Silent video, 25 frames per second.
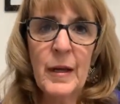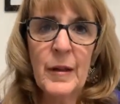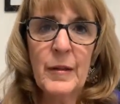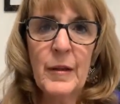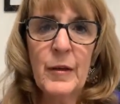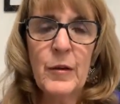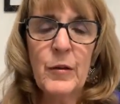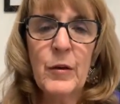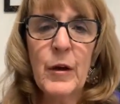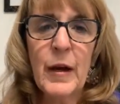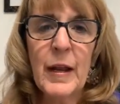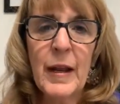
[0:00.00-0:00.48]

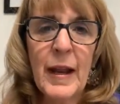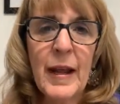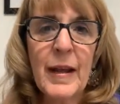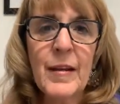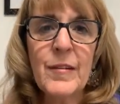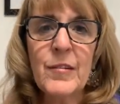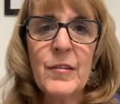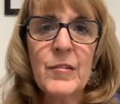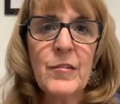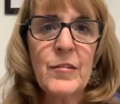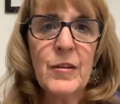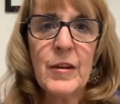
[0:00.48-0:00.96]

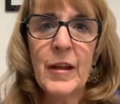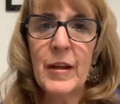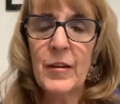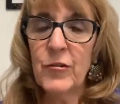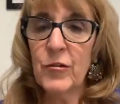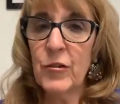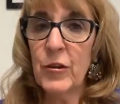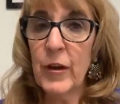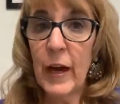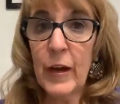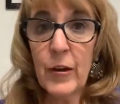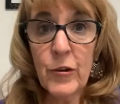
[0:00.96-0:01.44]
Unless it's an
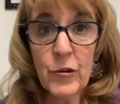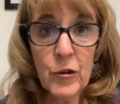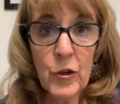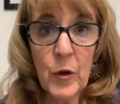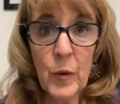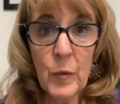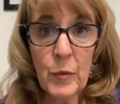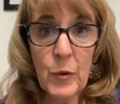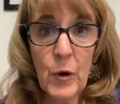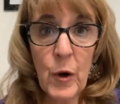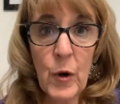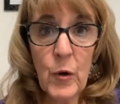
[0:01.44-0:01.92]

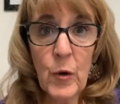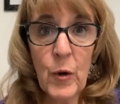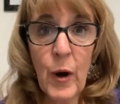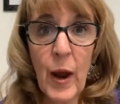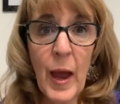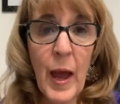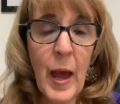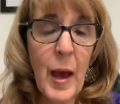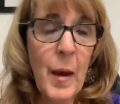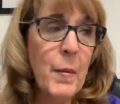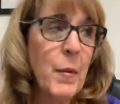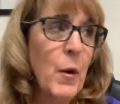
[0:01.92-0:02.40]
educational
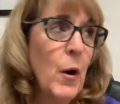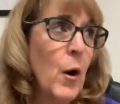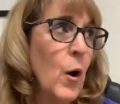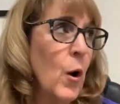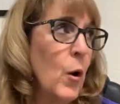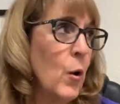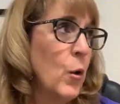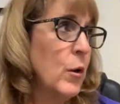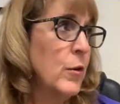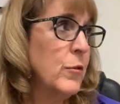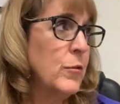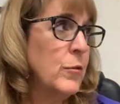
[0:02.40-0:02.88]
program
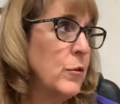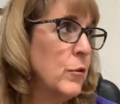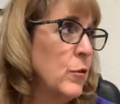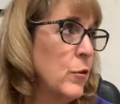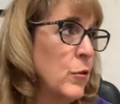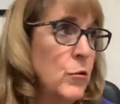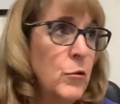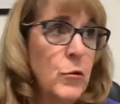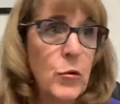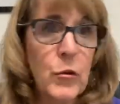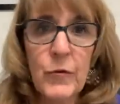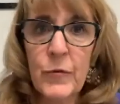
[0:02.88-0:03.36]
or it's a
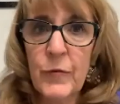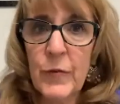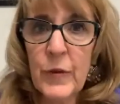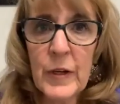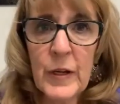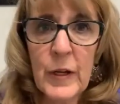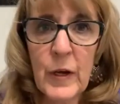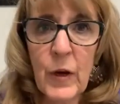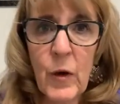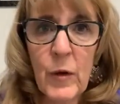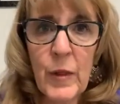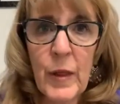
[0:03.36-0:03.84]
YouTube
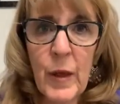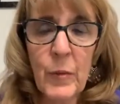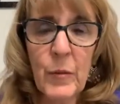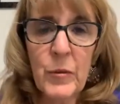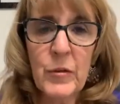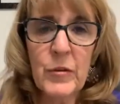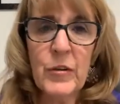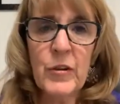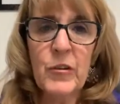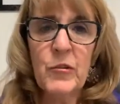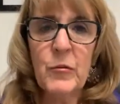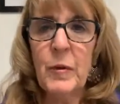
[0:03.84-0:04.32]
video that will
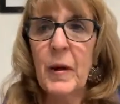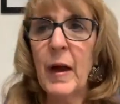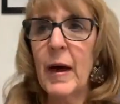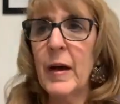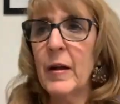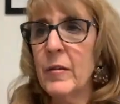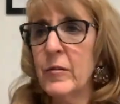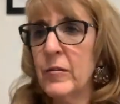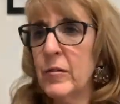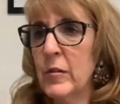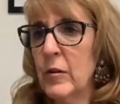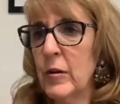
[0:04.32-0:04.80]
teach me how
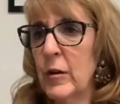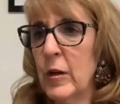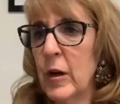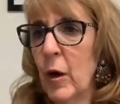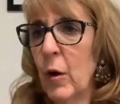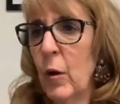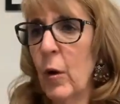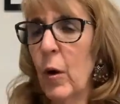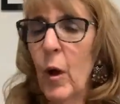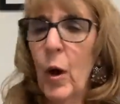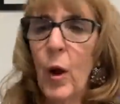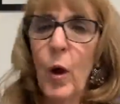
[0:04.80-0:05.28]
to, you
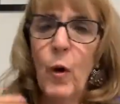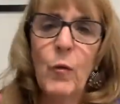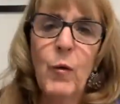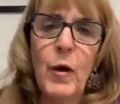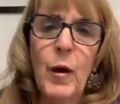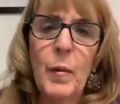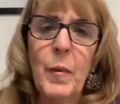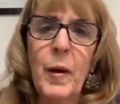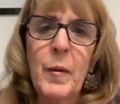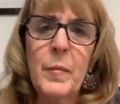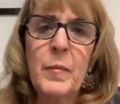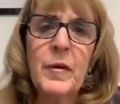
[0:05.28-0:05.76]
know,
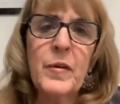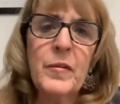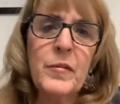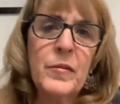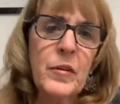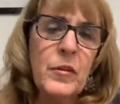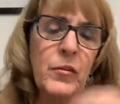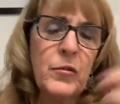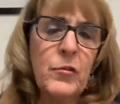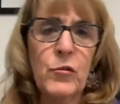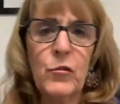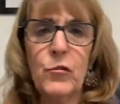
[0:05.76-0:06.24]
run my
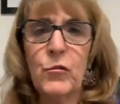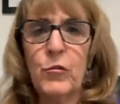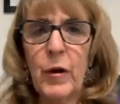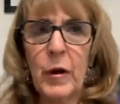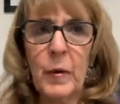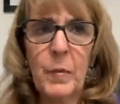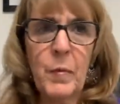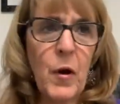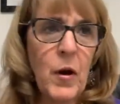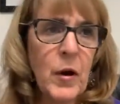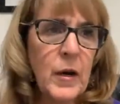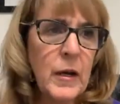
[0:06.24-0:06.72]
business, do
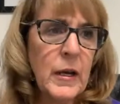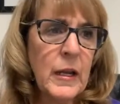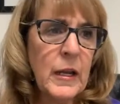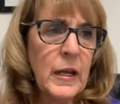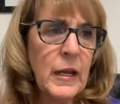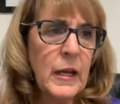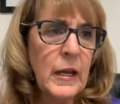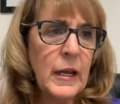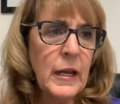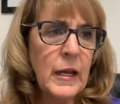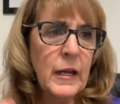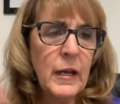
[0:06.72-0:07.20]
direct
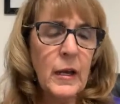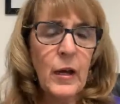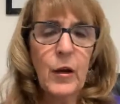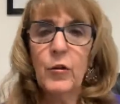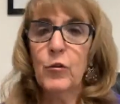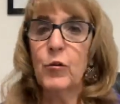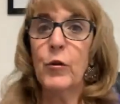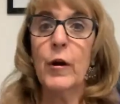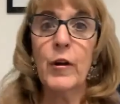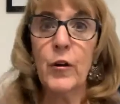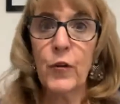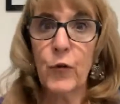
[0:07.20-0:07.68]
marketing,
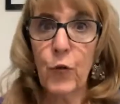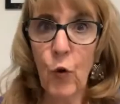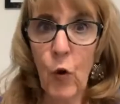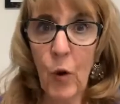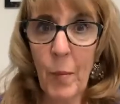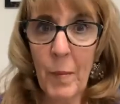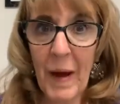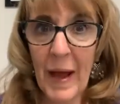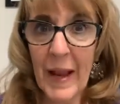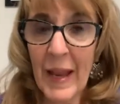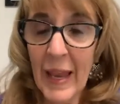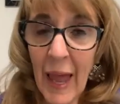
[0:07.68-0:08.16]
transform
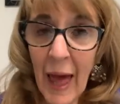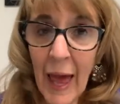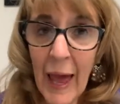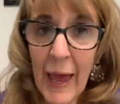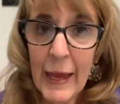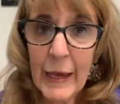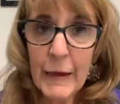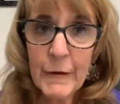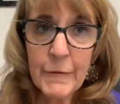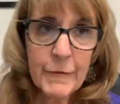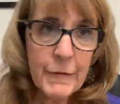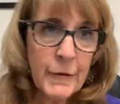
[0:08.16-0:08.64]
my
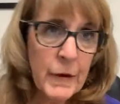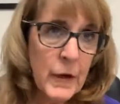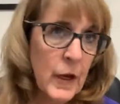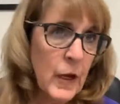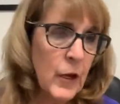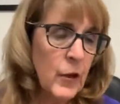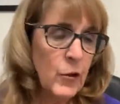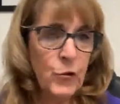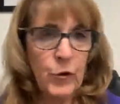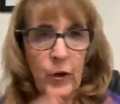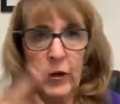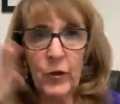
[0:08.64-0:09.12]
life,
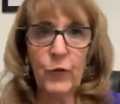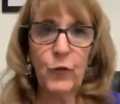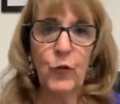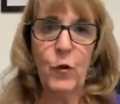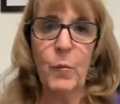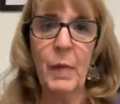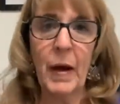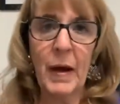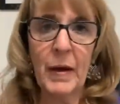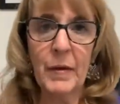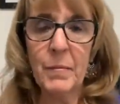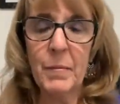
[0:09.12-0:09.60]

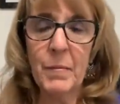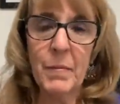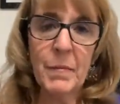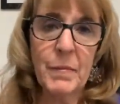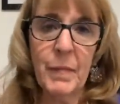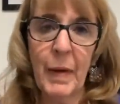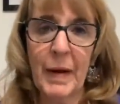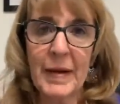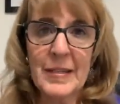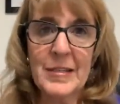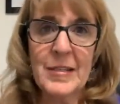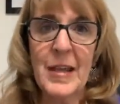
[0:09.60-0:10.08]
transform
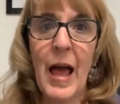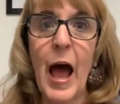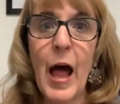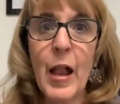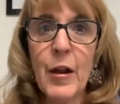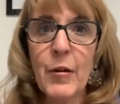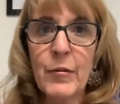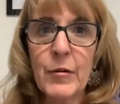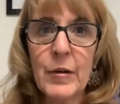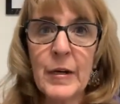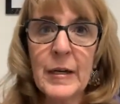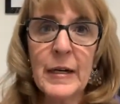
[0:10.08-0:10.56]
my
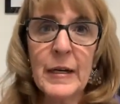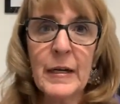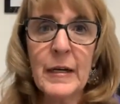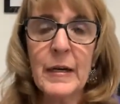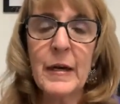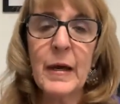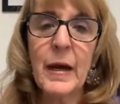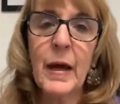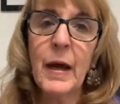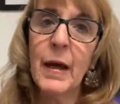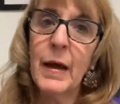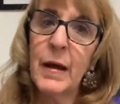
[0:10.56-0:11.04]
salary,
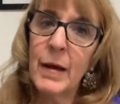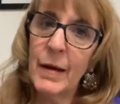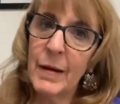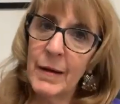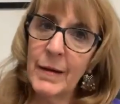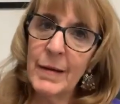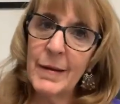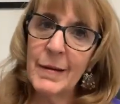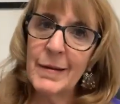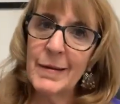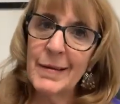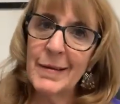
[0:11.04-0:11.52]

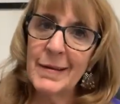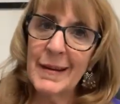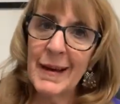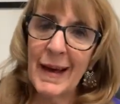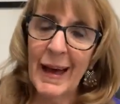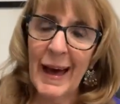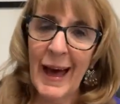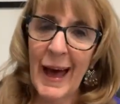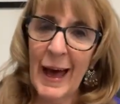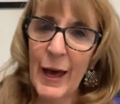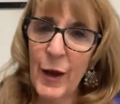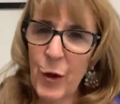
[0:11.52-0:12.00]

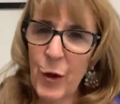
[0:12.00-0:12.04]
I